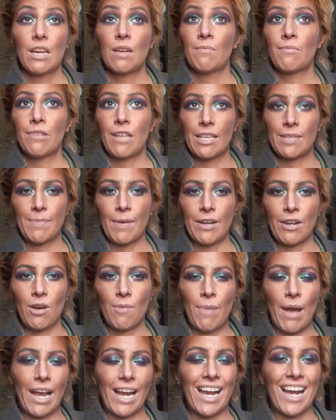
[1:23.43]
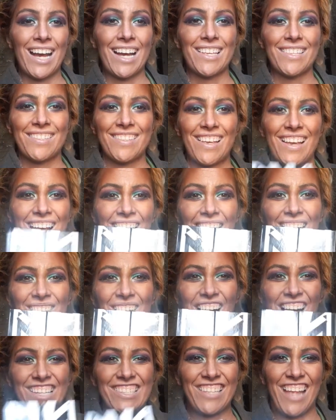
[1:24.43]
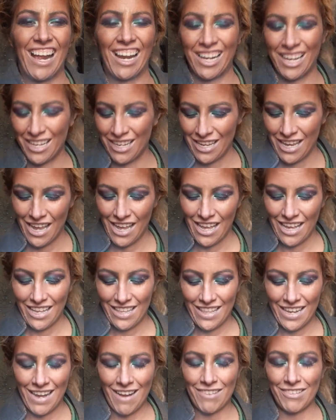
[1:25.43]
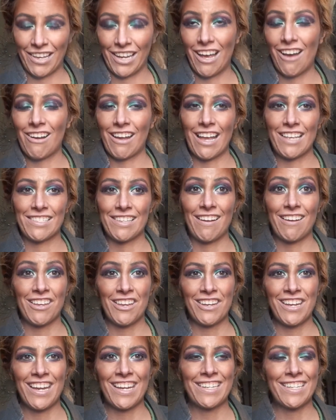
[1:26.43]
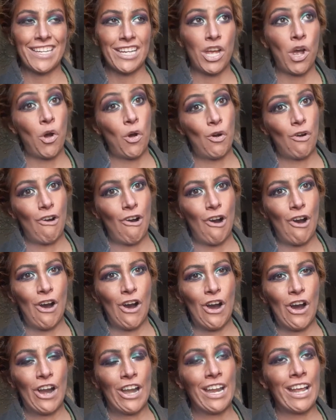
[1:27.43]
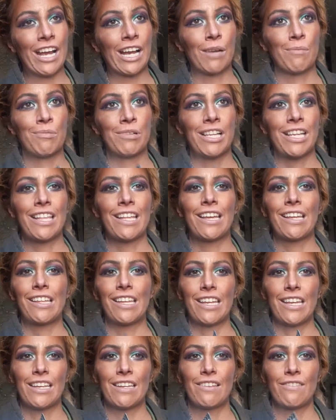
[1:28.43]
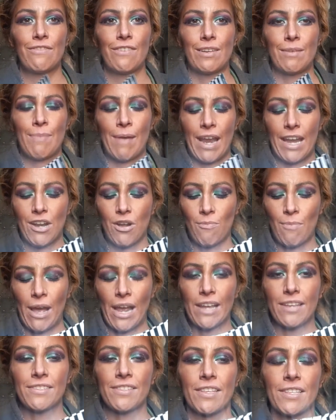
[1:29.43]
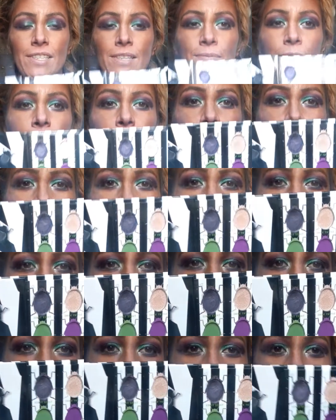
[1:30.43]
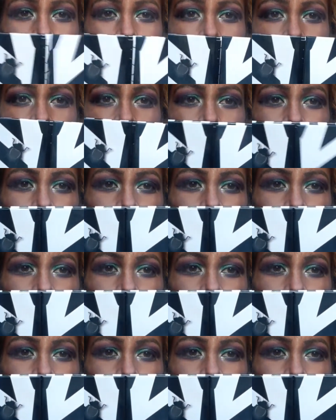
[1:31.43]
placed my no buy because it came back in stock and I was like, okay, so you need to go on a completely 50 pan no buy. So this is what the palette looks like.